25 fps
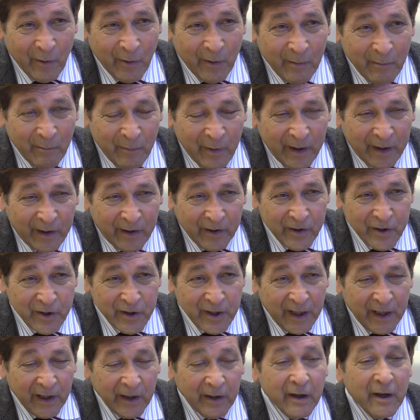Because
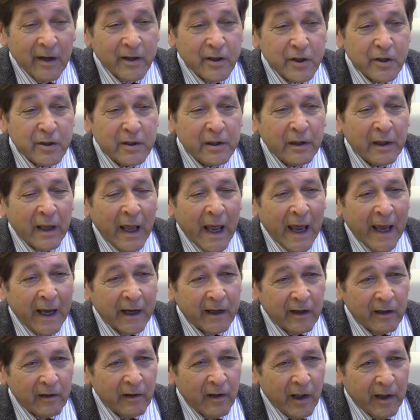they lack
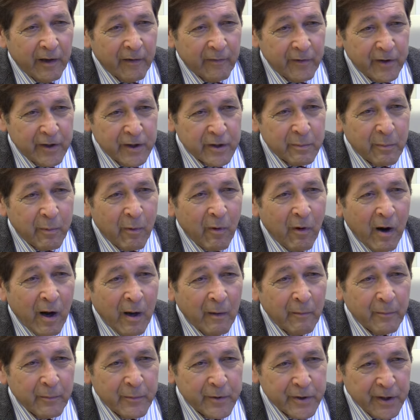a lot of these
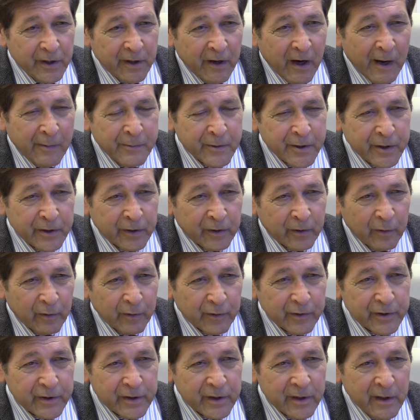problems and
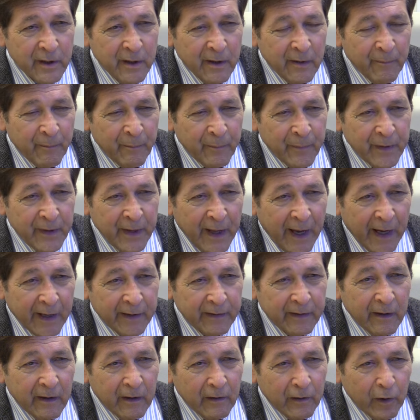obstacles that
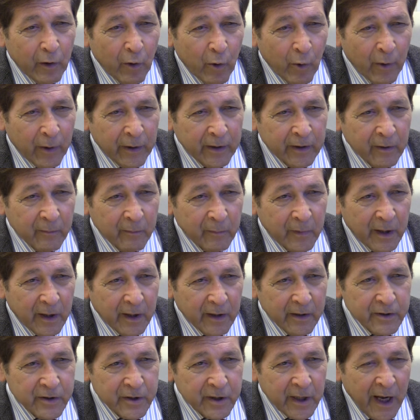lower income
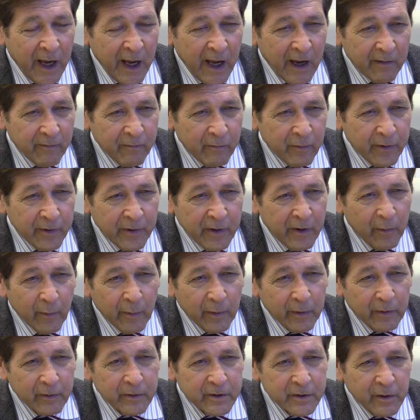kids have, with
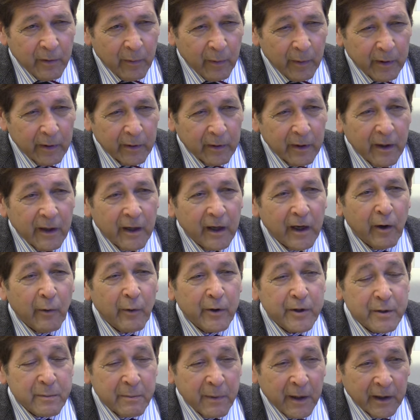
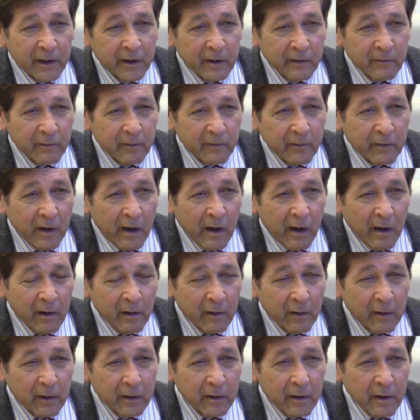irrespective of
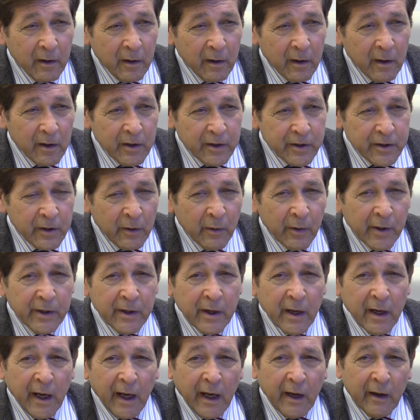color. So,
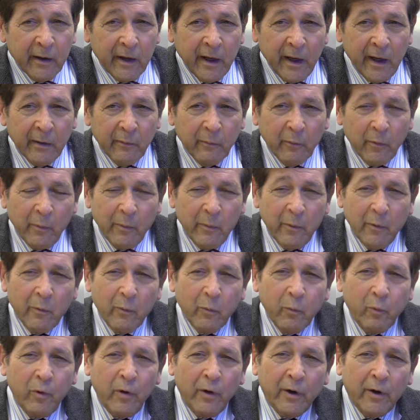and when
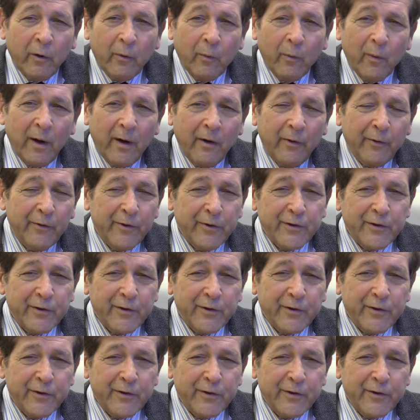we look around the